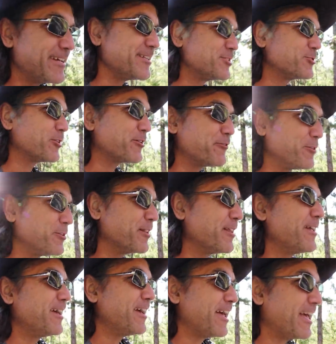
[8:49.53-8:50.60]
and joyful
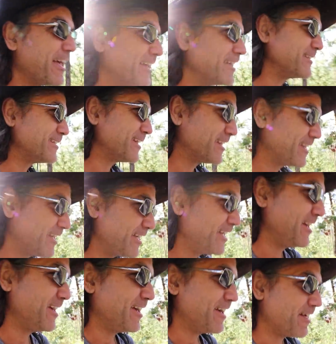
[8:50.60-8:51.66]
and
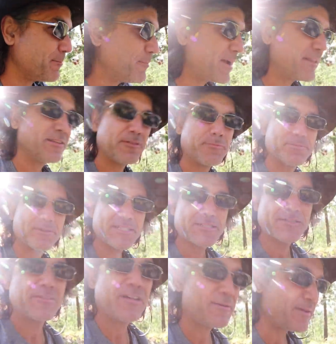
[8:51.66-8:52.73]
my little
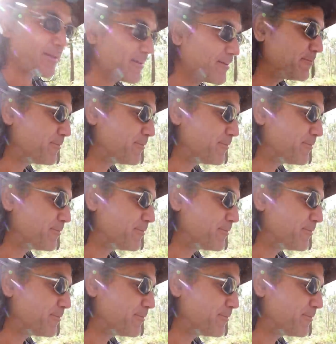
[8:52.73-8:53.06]
blister on my